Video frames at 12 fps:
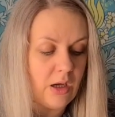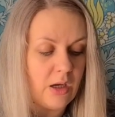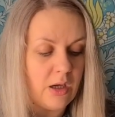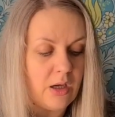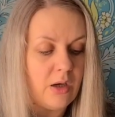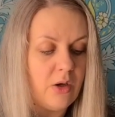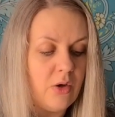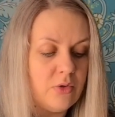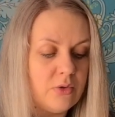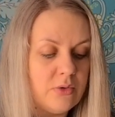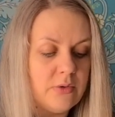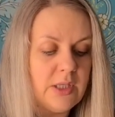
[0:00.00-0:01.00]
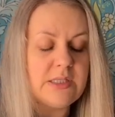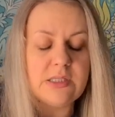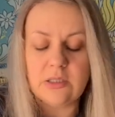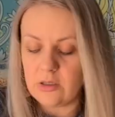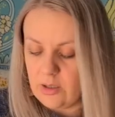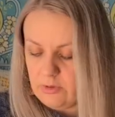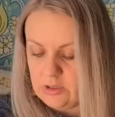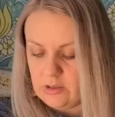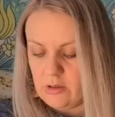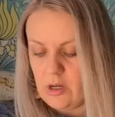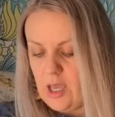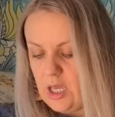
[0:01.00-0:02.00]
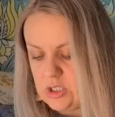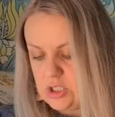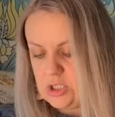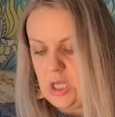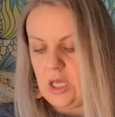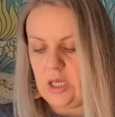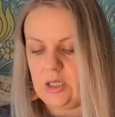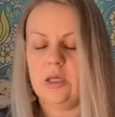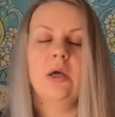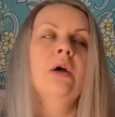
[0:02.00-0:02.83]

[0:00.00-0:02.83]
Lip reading: on Instagram under hashtag